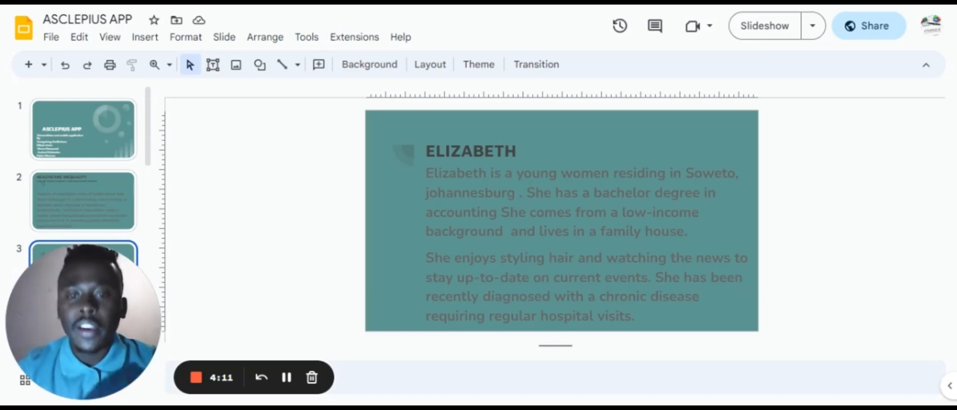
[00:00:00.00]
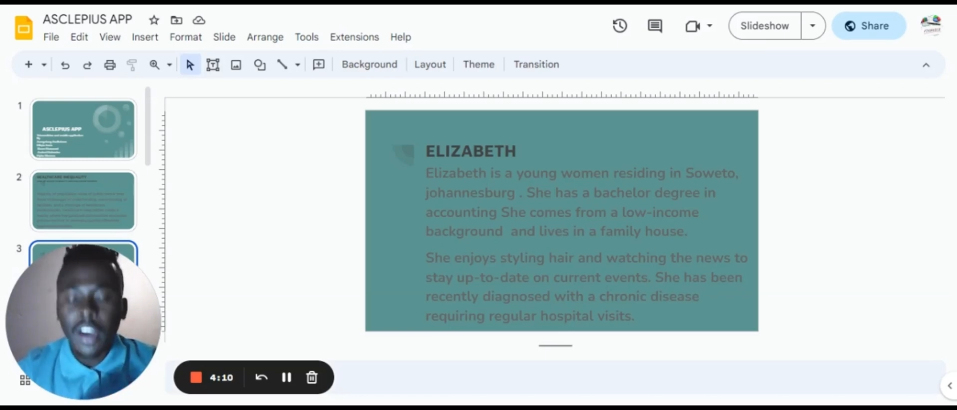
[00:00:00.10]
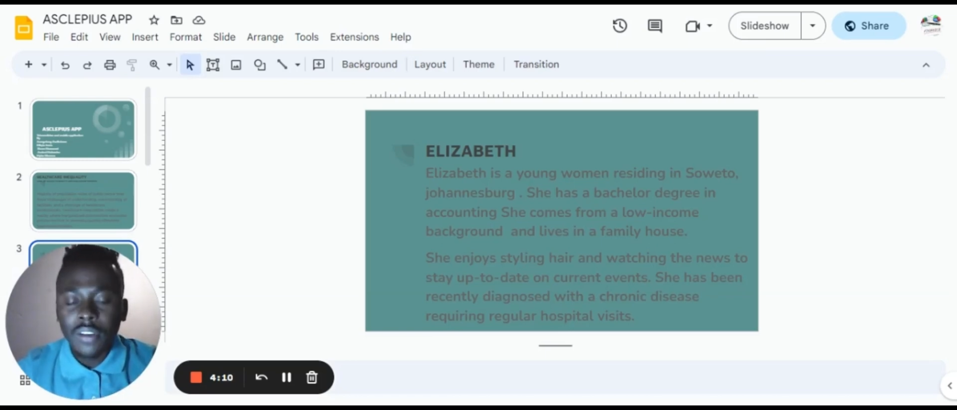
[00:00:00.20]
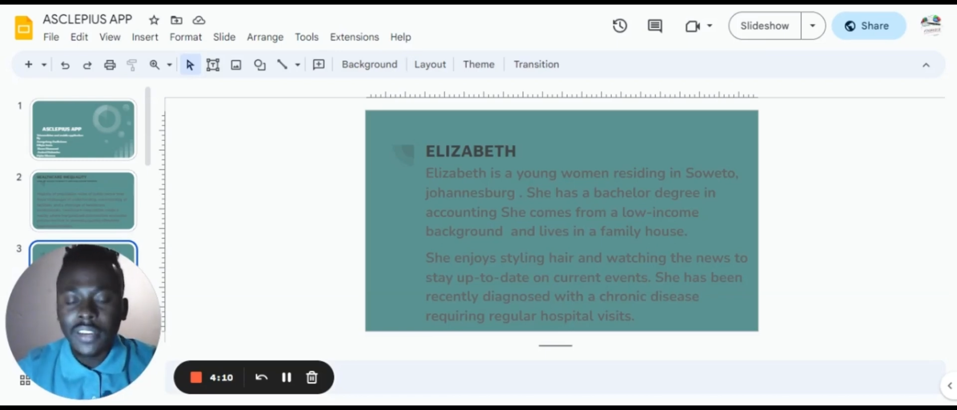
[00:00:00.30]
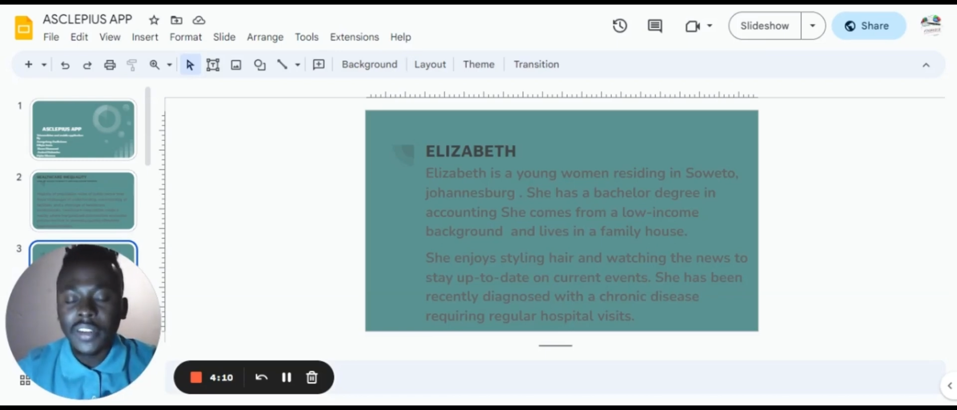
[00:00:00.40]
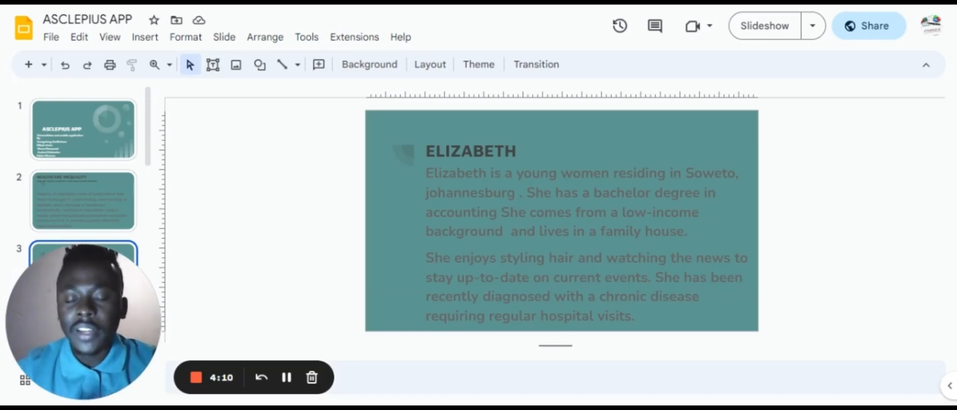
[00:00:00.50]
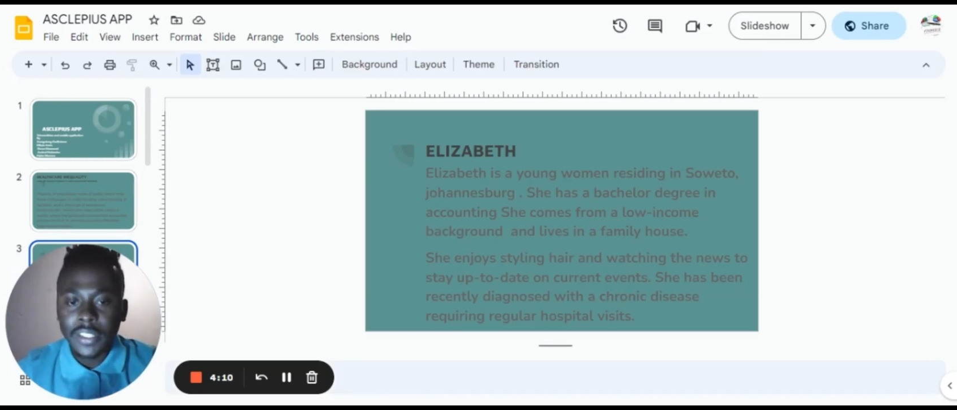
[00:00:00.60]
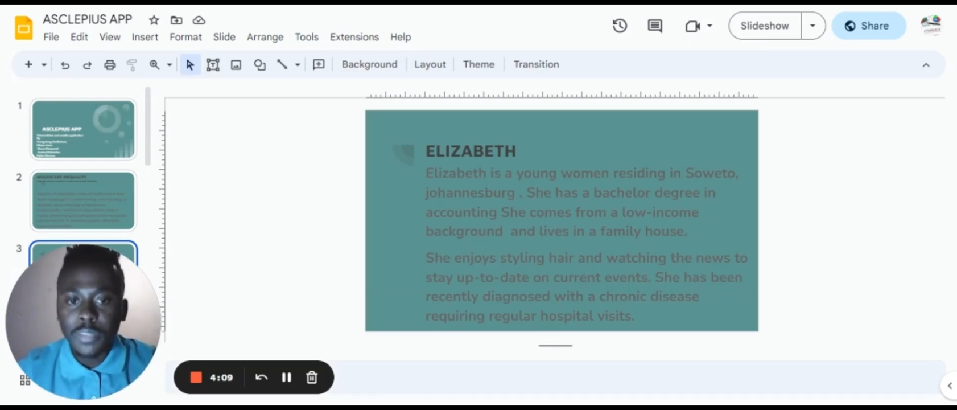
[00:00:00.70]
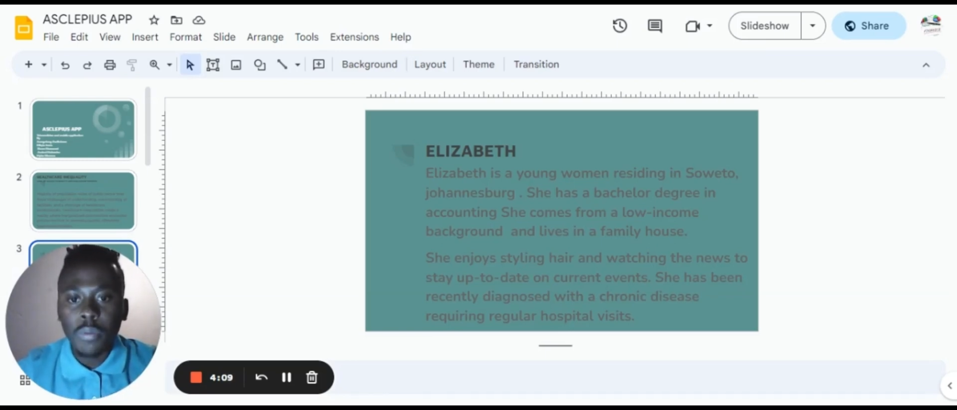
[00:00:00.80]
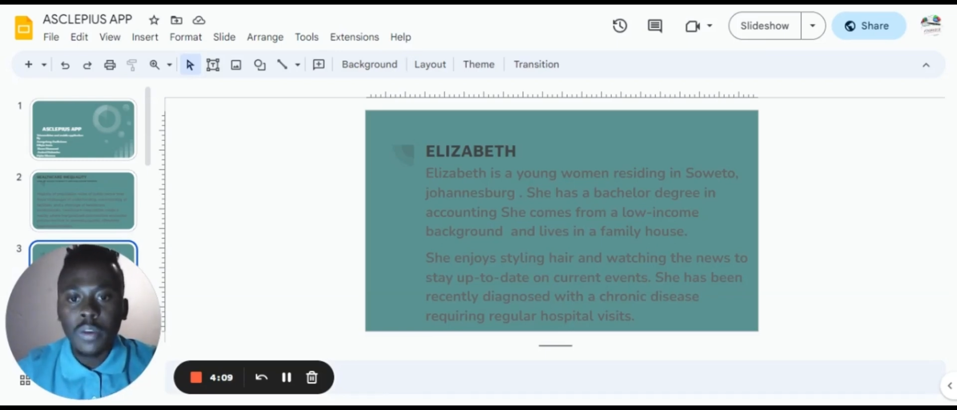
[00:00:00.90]
encountering
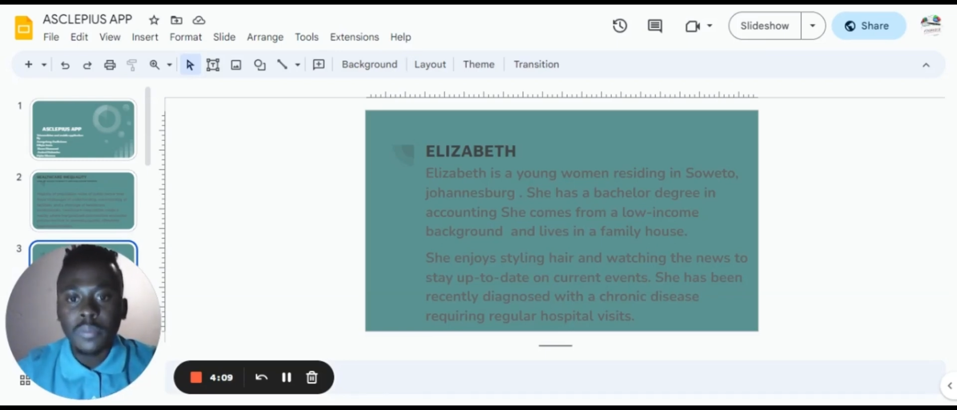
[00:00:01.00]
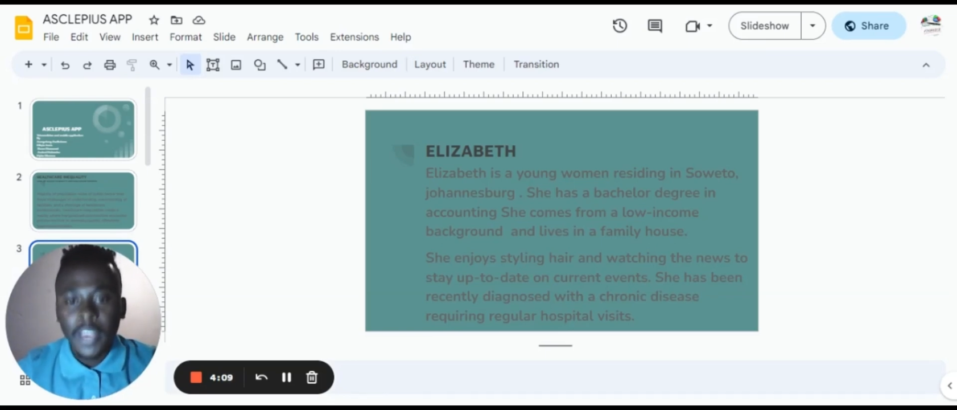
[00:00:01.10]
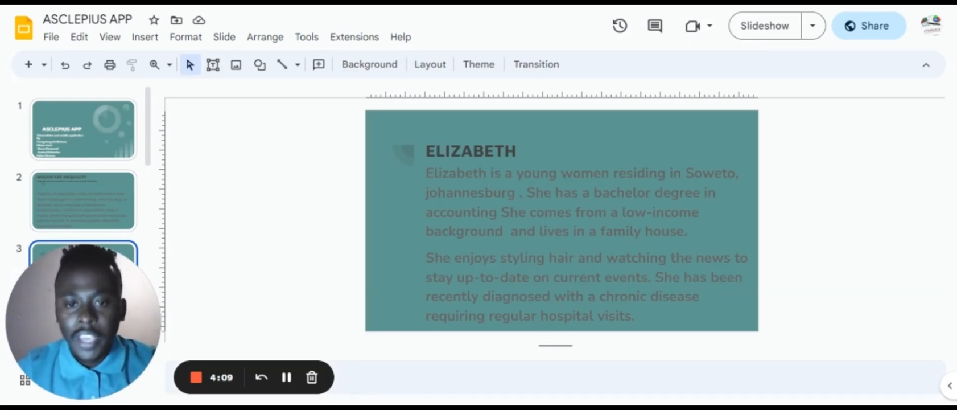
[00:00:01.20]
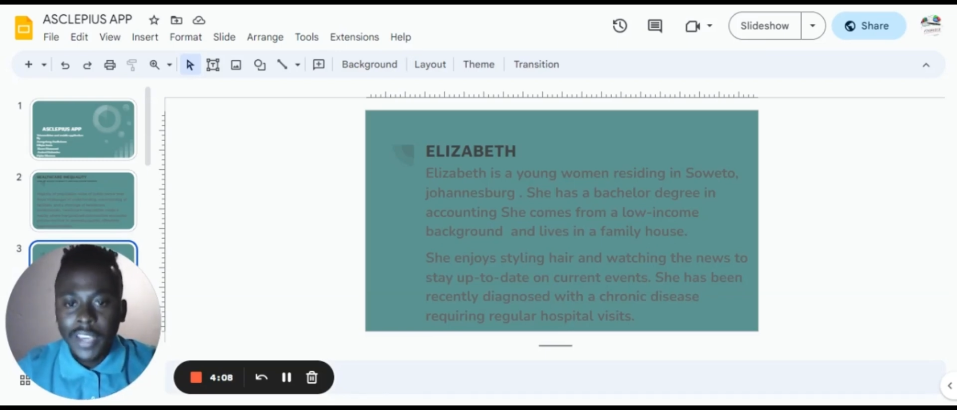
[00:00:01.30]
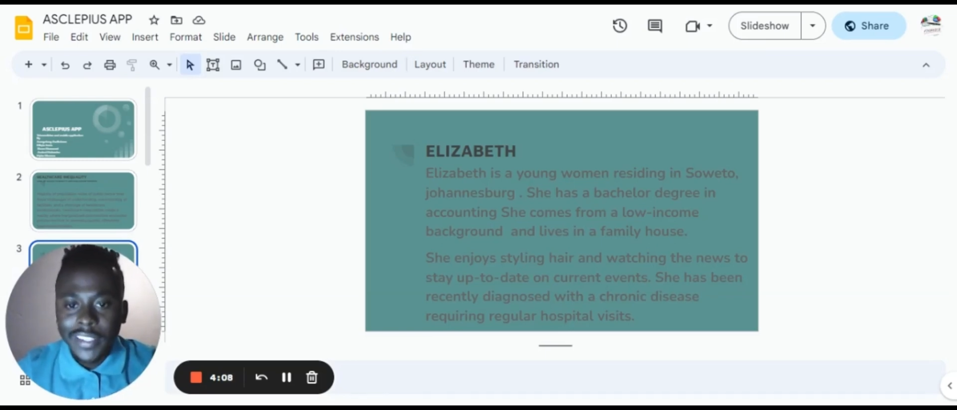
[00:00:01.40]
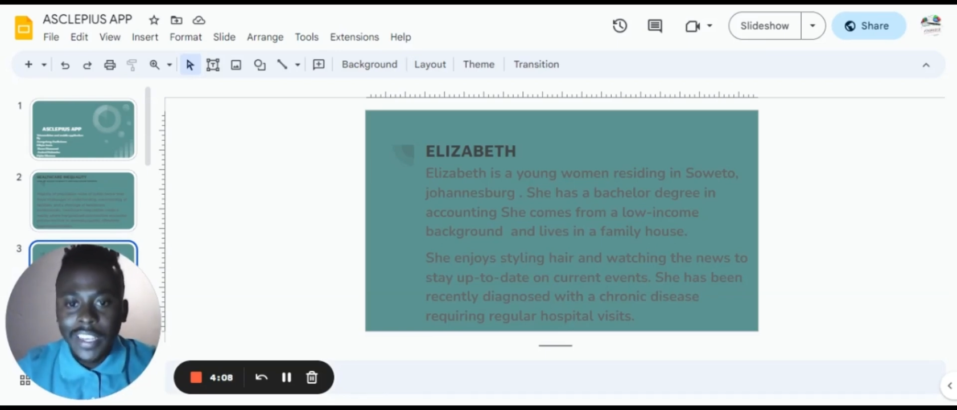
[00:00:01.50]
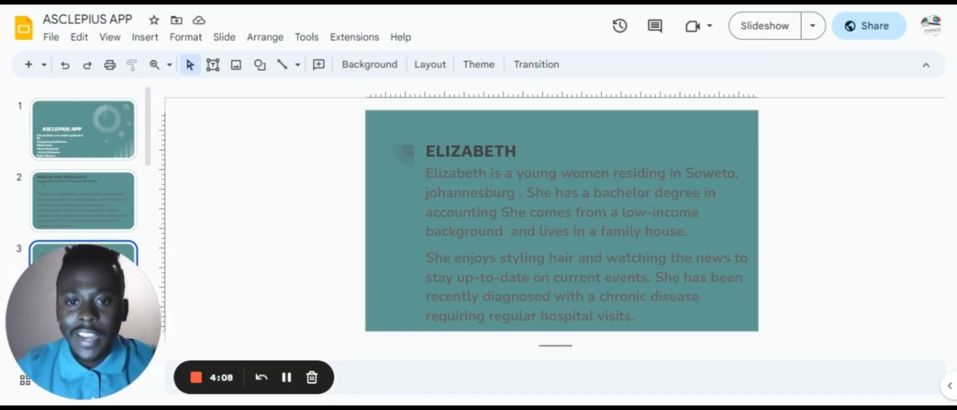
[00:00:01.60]
this problem. Here is